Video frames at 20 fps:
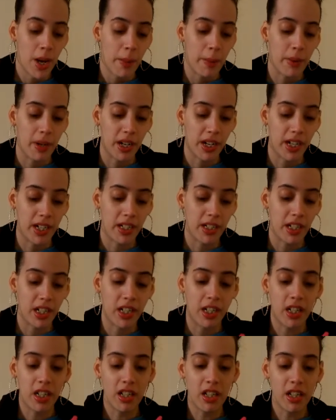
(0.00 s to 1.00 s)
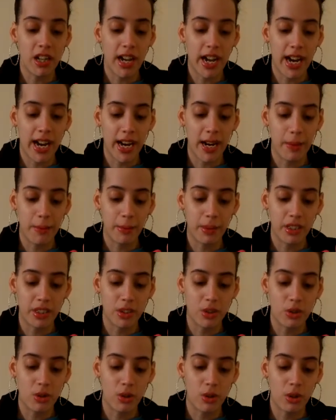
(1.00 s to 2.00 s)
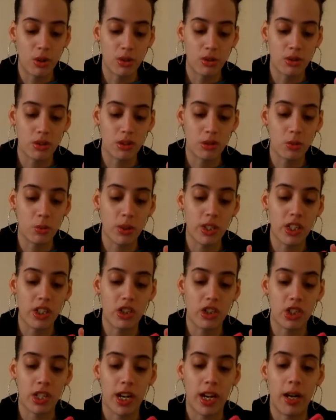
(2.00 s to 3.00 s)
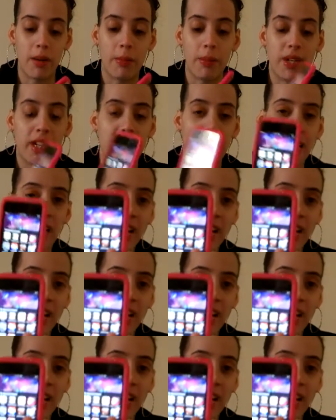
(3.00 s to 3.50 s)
But another app is called Sweet Shop, and it